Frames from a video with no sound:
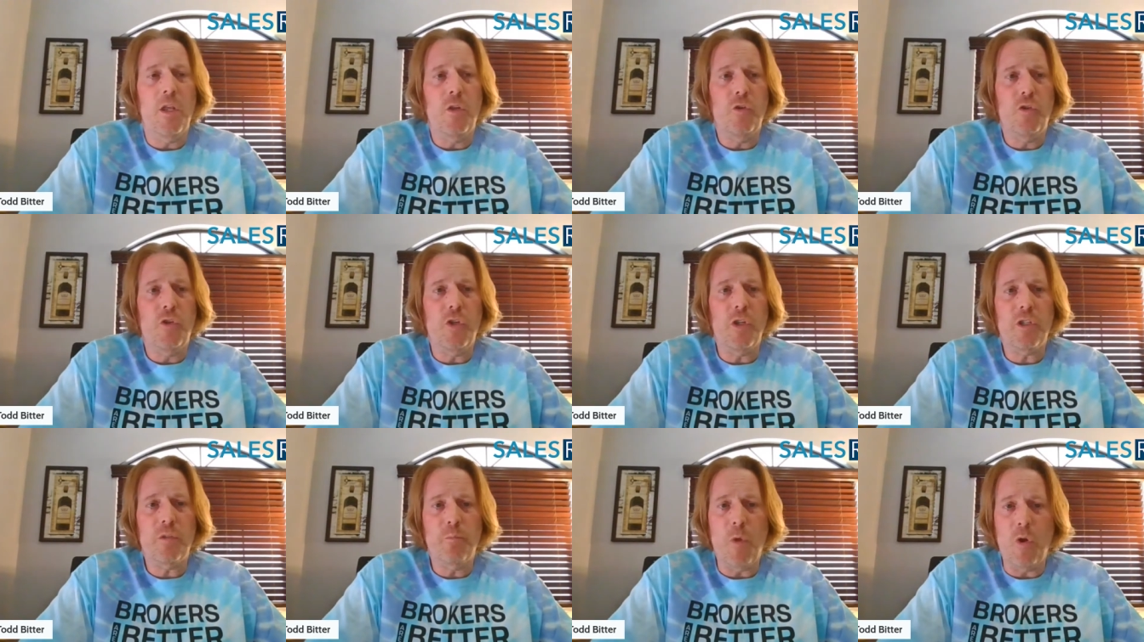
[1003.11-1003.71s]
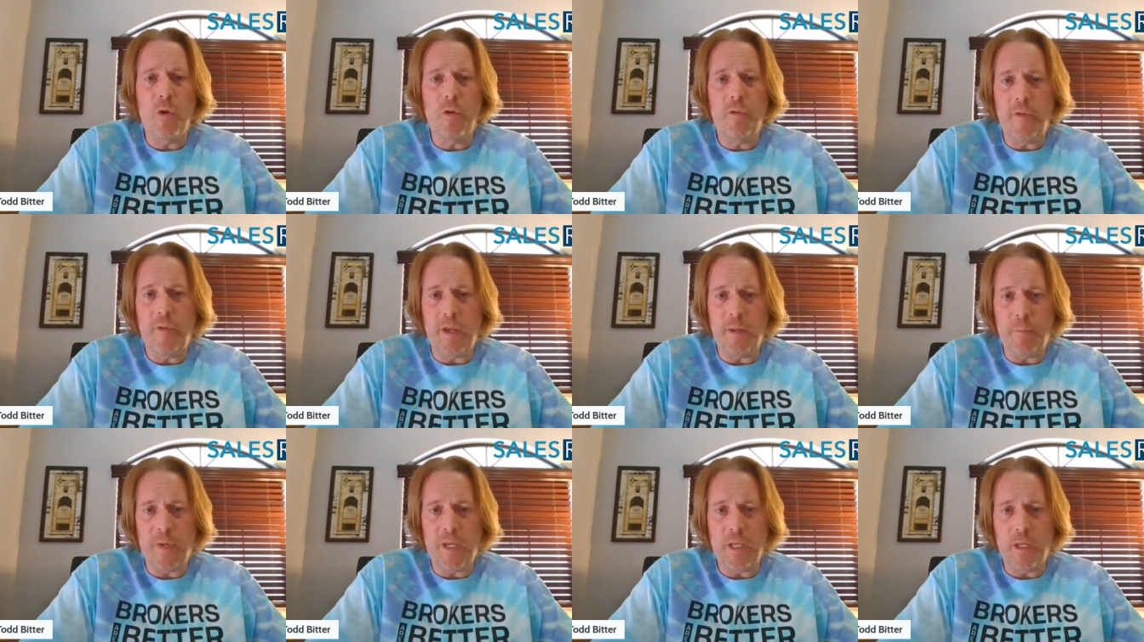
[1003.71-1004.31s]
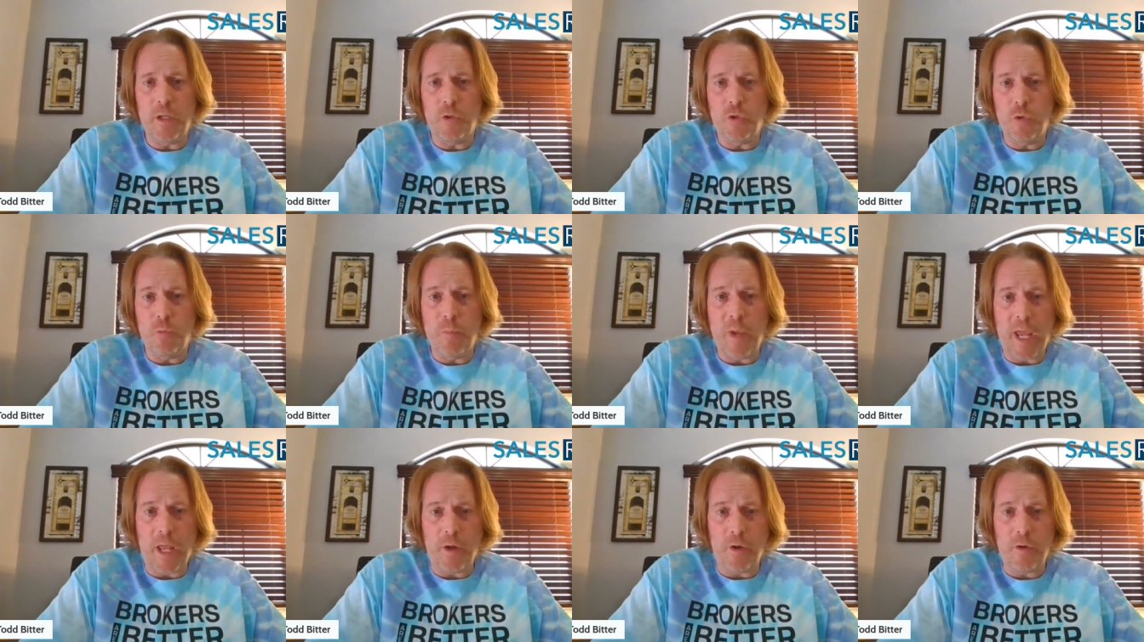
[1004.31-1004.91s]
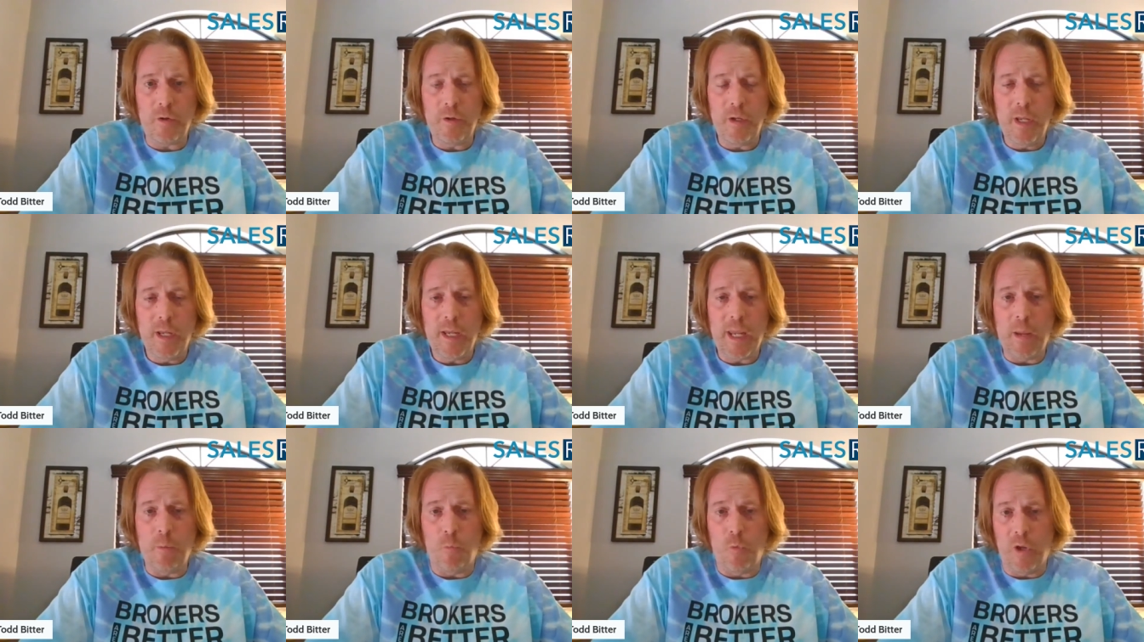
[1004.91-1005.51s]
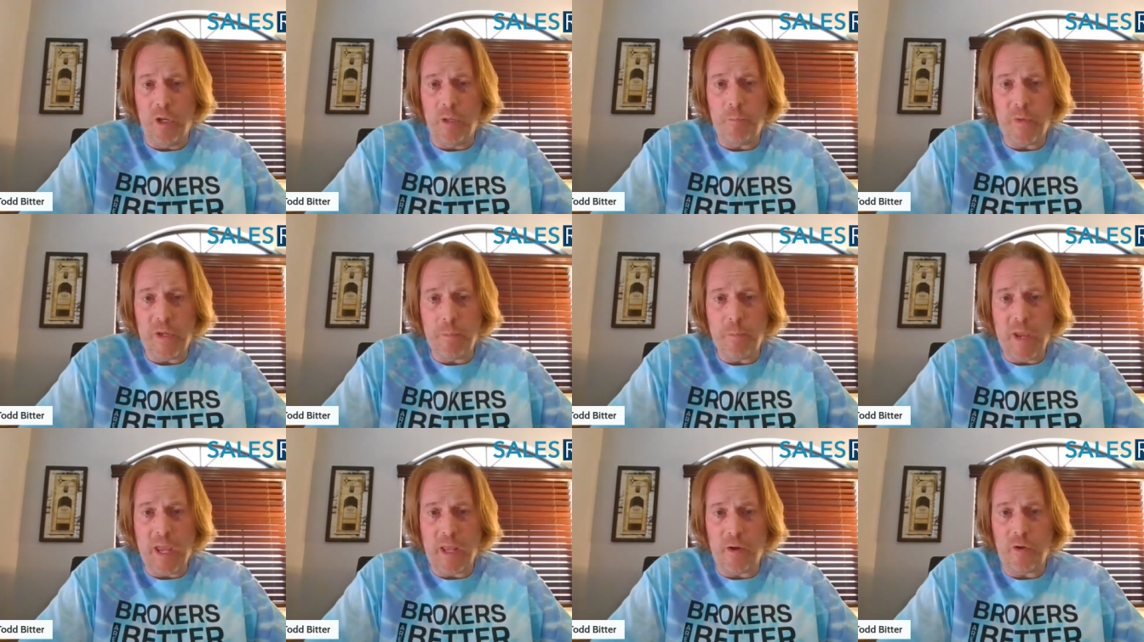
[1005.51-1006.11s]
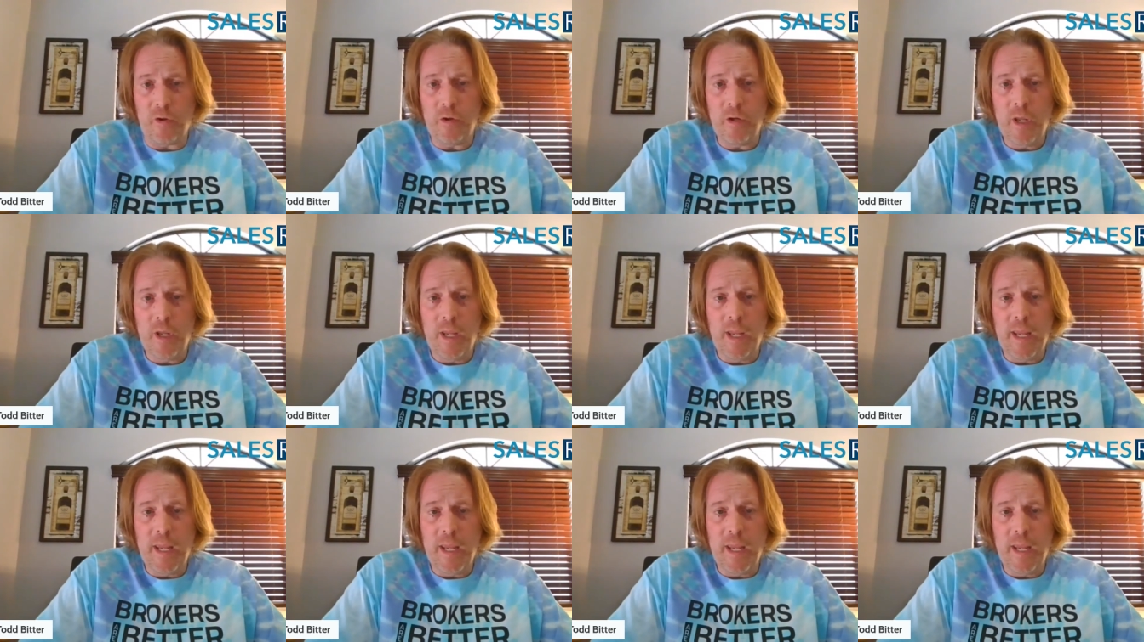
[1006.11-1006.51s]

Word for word: just motivate me to do better and want to be better.